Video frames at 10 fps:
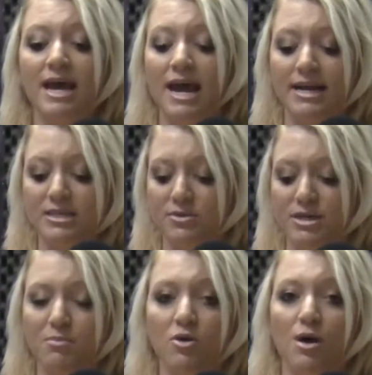and it's going
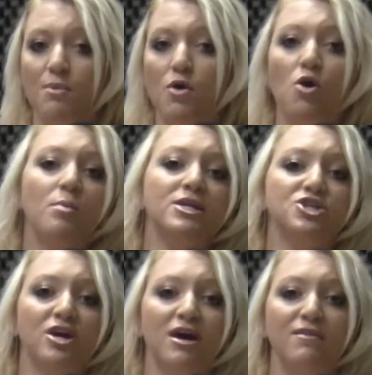to pull up a whole
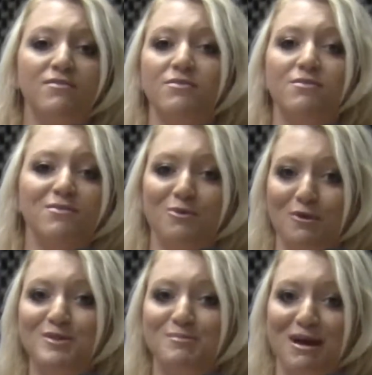bunch of
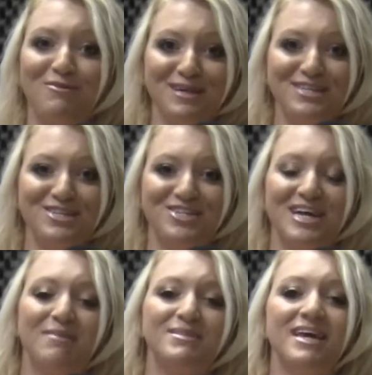quotes about
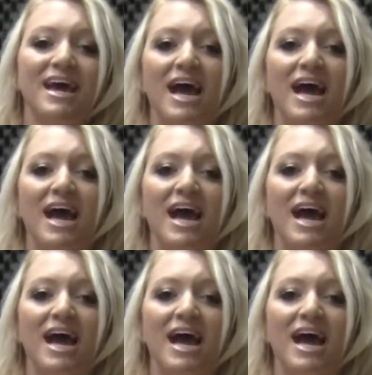relationships.